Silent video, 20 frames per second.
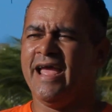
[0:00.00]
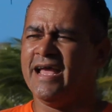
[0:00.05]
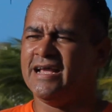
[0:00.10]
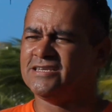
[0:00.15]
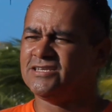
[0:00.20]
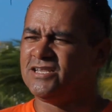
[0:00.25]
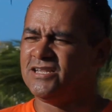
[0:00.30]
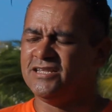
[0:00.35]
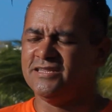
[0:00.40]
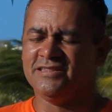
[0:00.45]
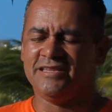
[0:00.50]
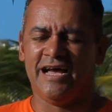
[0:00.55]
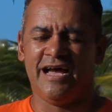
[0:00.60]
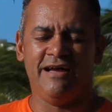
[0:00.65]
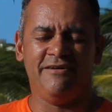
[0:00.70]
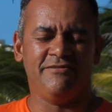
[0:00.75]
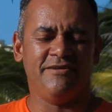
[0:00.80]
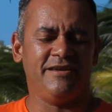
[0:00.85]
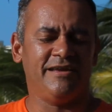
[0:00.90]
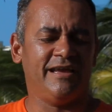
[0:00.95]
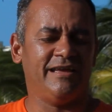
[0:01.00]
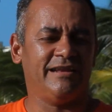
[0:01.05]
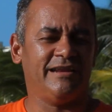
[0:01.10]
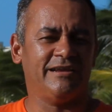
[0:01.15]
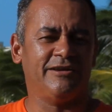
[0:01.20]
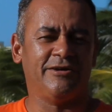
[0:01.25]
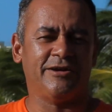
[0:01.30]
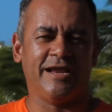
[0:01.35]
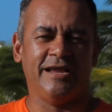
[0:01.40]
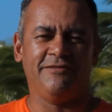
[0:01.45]
excellent diving and
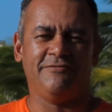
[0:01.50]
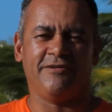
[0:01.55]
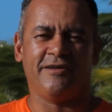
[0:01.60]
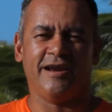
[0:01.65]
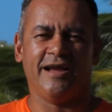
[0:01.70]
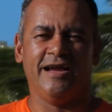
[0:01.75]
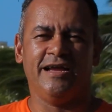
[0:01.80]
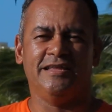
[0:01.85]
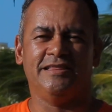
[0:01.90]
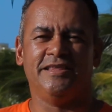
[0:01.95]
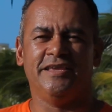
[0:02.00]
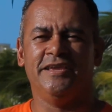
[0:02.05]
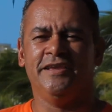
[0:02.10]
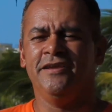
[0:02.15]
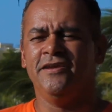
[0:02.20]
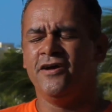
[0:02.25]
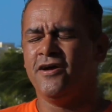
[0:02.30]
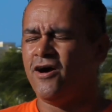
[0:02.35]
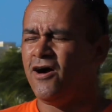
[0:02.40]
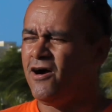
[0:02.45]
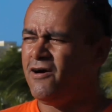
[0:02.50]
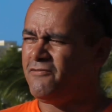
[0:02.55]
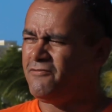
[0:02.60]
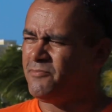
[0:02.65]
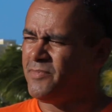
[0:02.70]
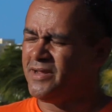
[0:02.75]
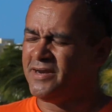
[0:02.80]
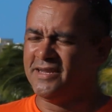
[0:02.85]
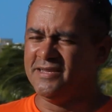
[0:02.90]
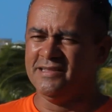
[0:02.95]
a great variety
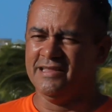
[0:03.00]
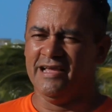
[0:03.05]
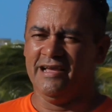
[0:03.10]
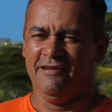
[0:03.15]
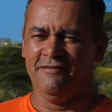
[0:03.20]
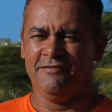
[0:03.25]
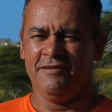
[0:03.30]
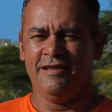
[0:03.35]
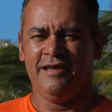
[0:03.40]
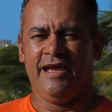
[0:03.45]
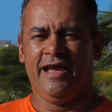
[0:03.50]
of marine life.